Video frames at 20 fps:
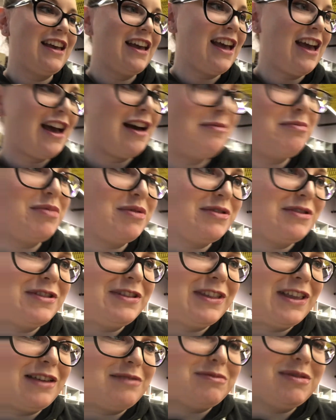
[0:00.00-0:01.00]
apple,
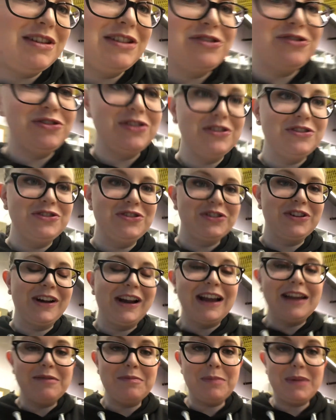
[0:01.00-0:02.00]
lemon, ginger,
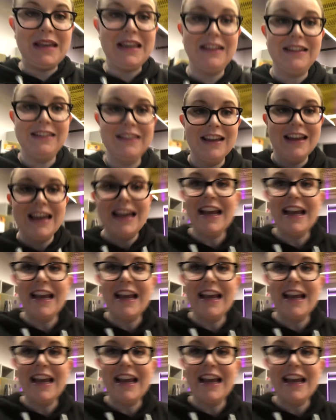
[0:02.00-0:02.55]
and beets.